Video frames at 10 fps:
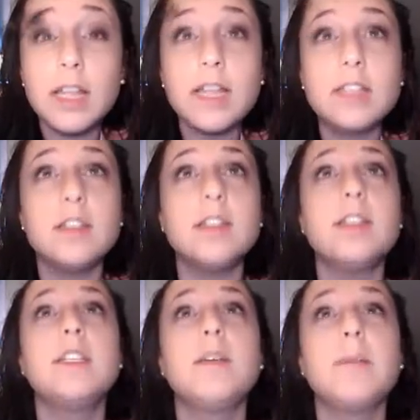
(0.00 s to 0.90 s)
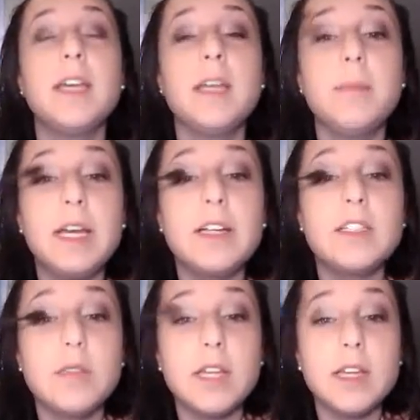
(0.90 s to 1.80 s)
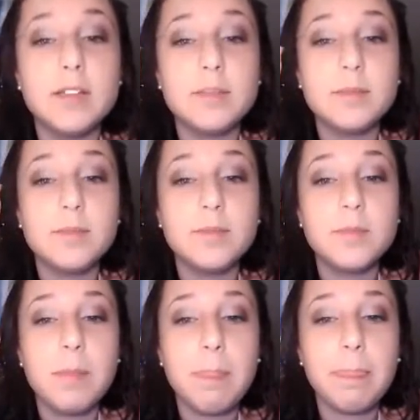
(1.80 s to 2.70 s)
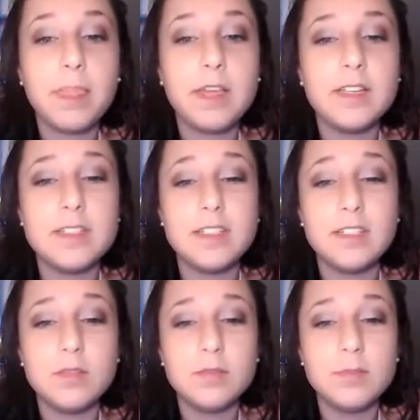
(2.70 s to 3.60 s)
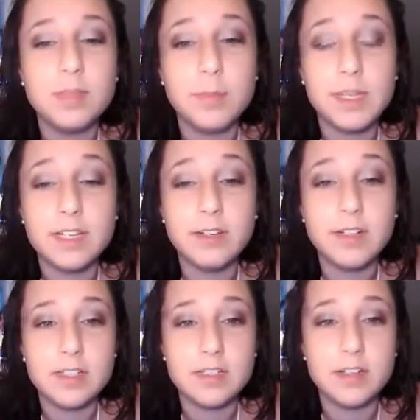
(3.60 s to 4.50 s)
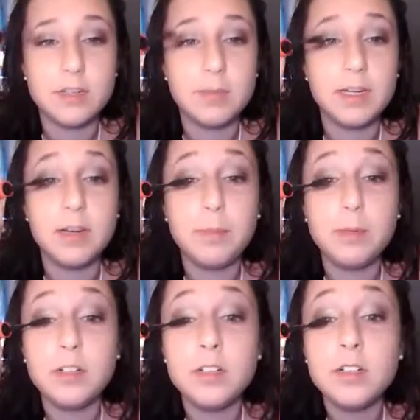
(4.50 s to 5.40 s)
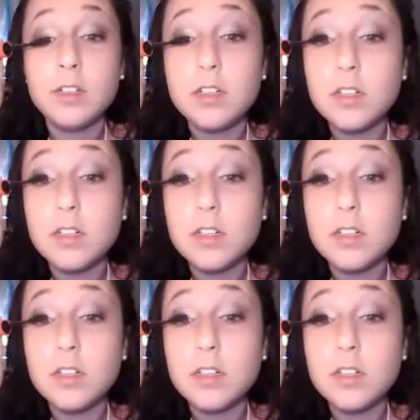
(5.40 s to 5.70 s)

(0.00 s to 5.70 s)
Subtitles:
I like to tilt my head back so that the mascara doesn't touch my upper